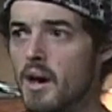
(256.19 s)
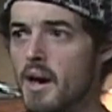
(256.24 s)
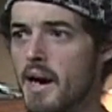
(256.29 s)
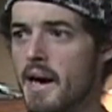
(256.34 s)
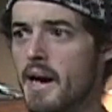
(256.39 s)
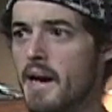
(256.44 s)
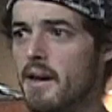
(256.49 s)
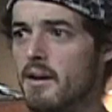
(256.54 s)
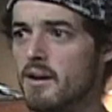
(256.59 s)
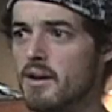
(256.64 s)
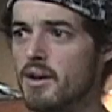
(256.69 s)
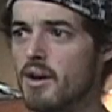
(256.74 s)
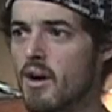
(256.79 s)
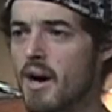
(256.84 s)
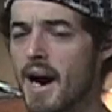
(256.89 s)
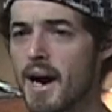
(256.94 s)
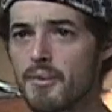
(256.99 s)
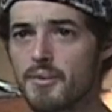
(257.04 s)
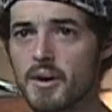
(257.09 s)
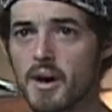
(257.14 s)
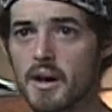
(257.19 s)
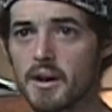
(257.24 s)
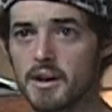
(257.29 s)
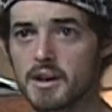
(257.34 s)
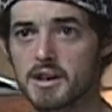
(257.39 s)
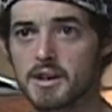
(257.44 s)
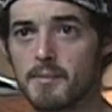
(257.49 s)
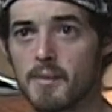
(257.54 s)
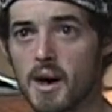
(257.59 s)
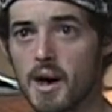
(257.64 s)
And, you know, after I
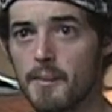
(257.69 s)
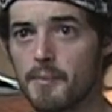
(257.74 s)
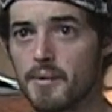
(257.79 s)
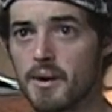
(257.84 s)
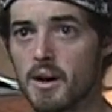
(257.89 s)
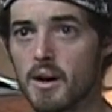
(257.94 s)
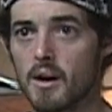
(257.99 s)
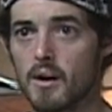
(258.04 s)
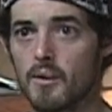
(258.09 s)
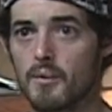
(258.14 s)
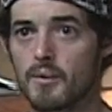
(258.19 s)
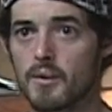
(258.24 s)
hooked him up, you know,